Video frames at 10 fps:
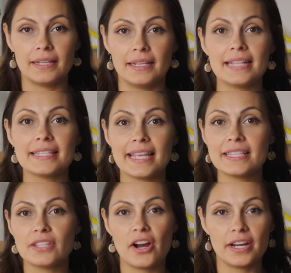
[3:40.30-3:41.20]
let's
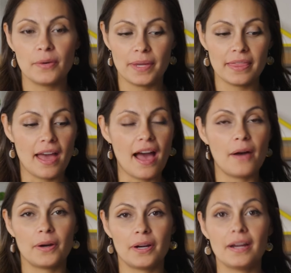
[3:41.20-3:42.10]
get started with
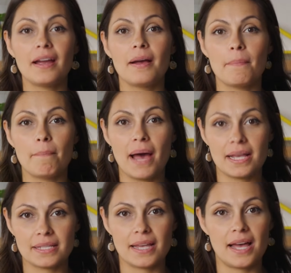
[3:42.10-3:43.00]
our
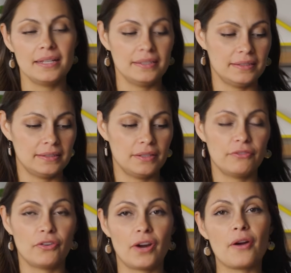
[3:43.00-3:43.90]
masa
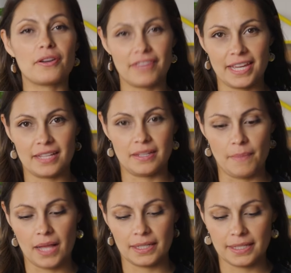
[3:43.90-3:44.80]
for our vegan
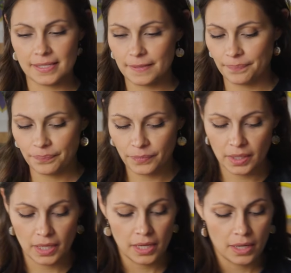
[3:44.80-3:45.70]
tamales.
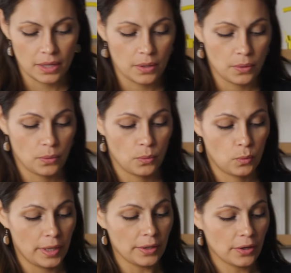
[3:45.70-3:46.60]

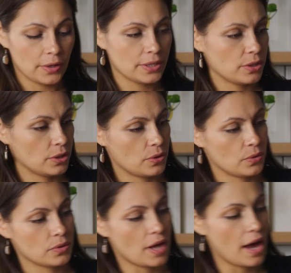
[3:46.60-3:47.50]
We're going to
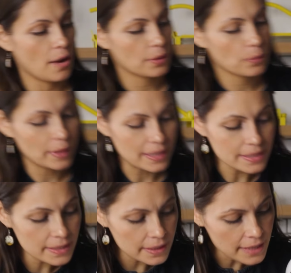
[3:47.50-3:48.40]
use our
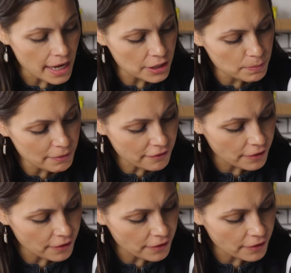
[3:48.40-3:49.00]
whisk attachment